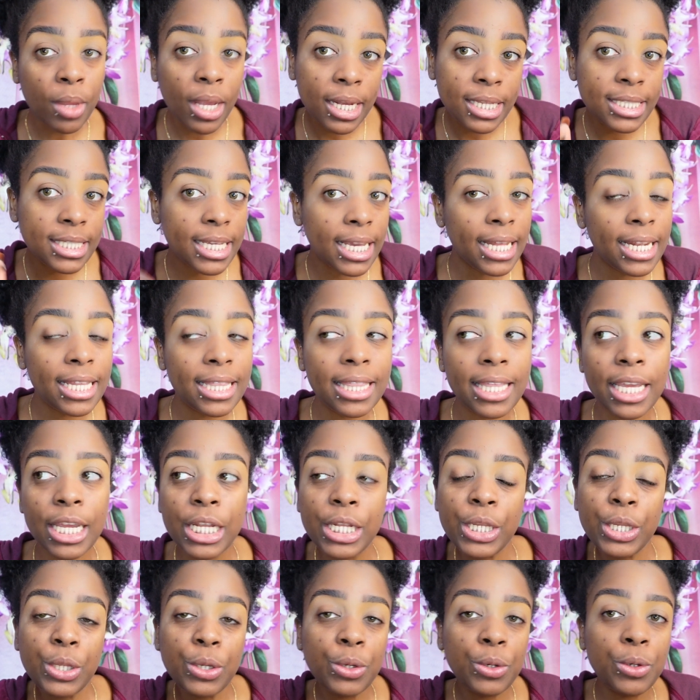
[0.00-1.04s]
See
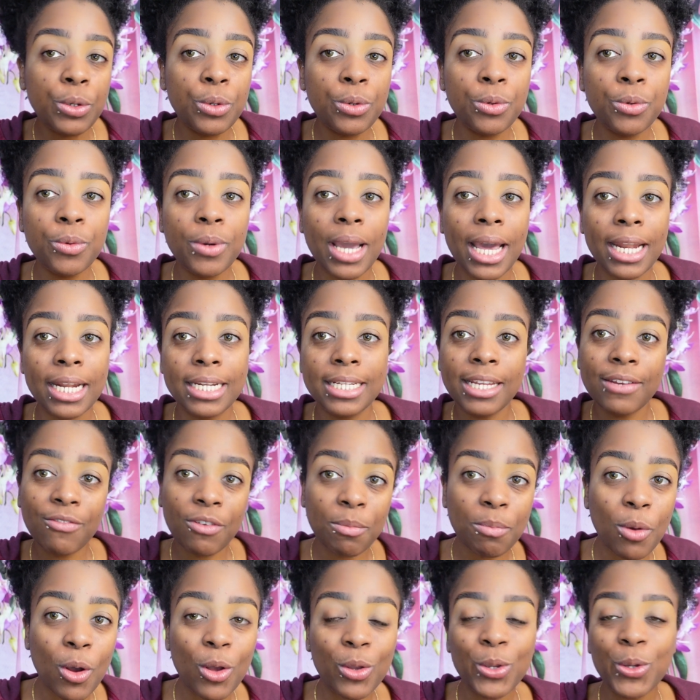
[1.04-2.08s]
anything new at a
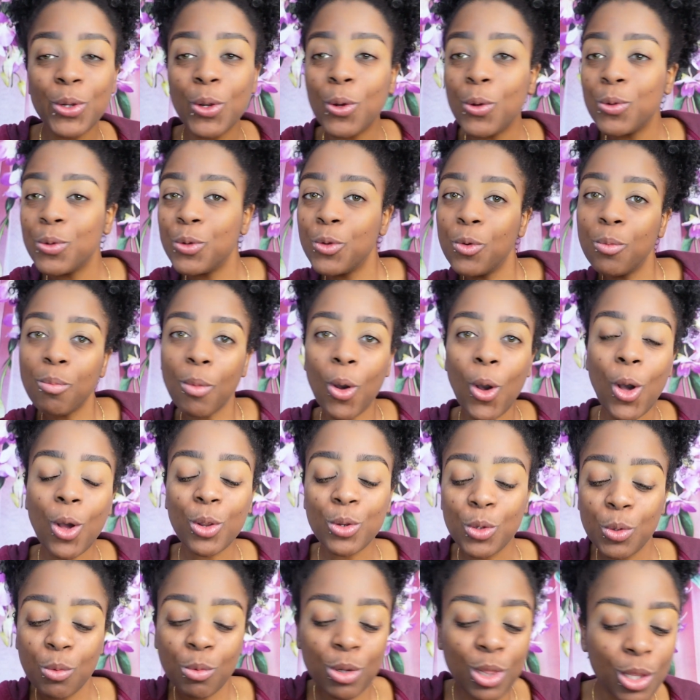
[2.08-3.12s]
different mall, you know, new mall,
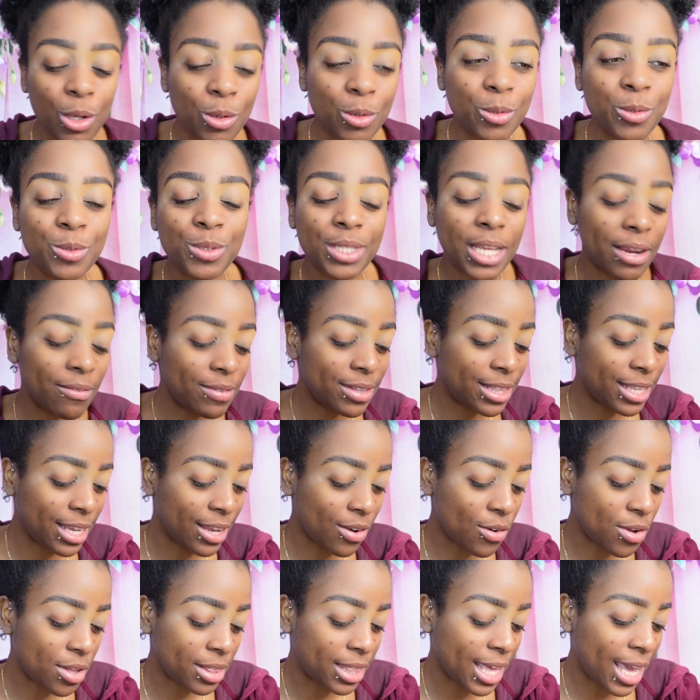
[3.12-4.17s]
new clothes, everything,
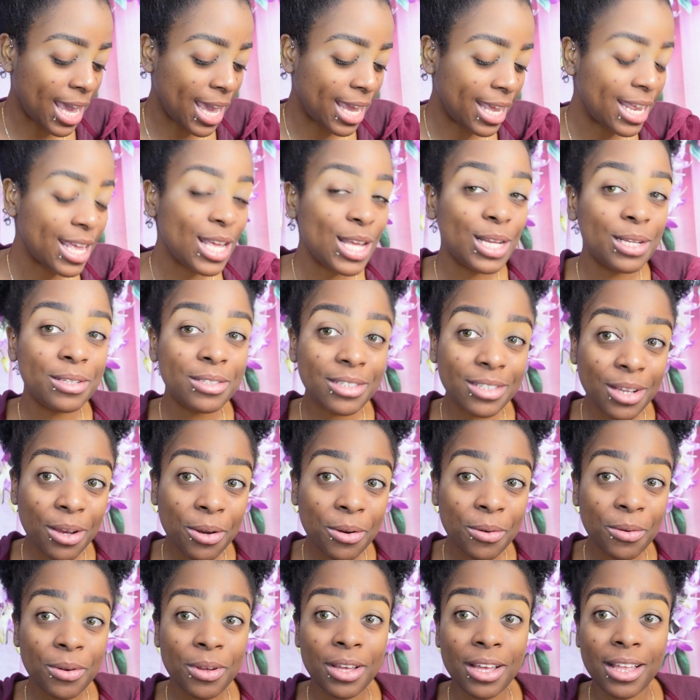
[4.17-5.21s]
all that.
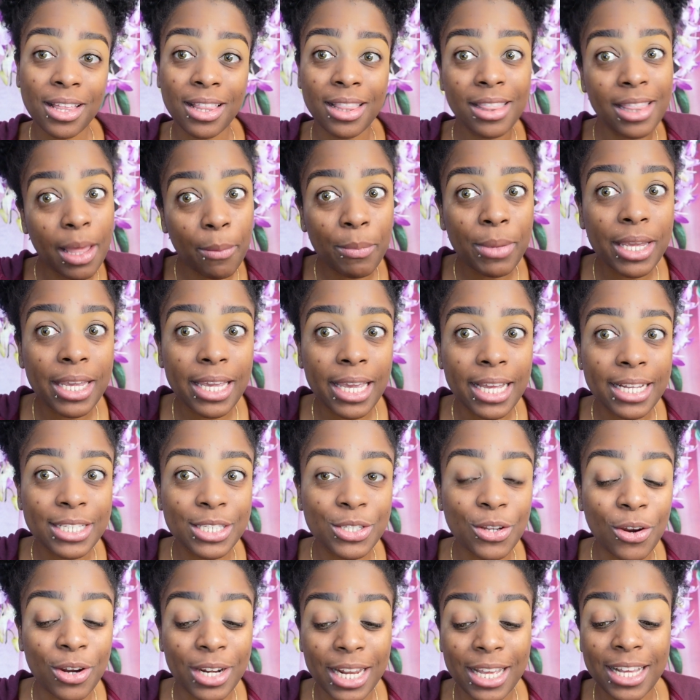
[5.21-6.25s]
So let me get
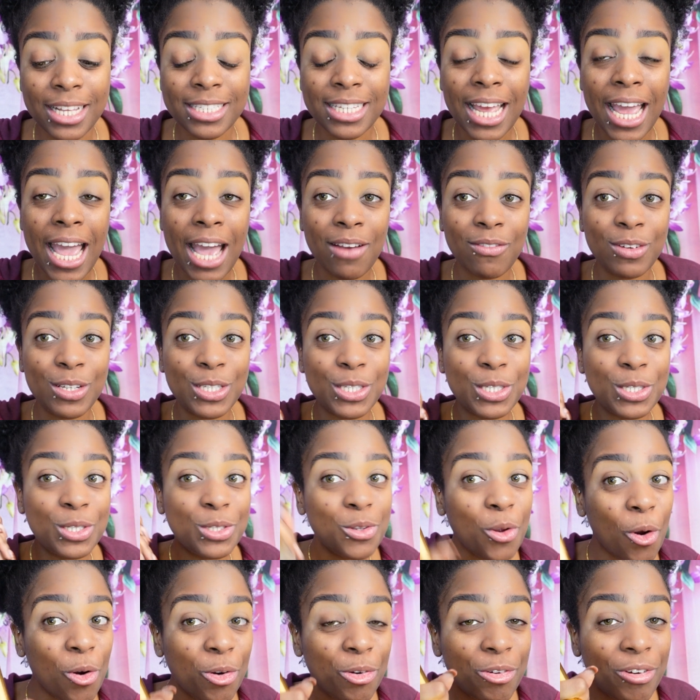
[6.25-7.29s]
started because I have a
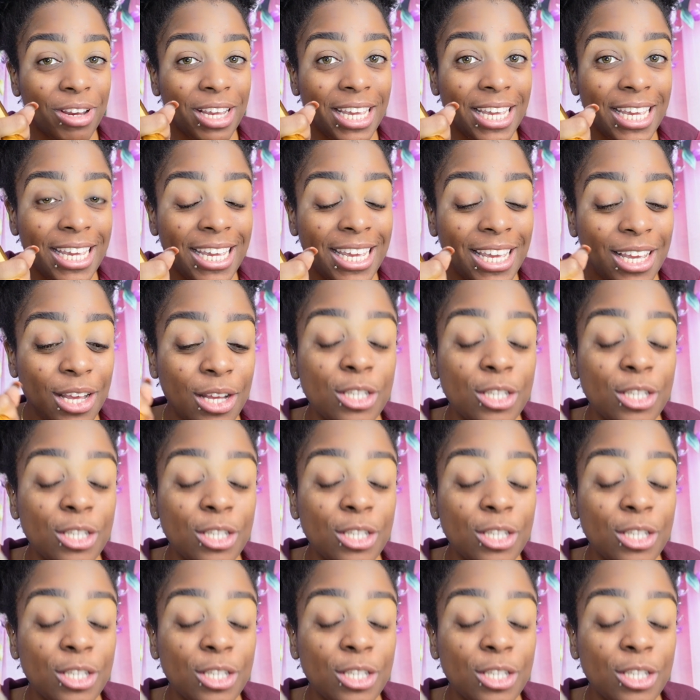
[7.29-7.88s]
stories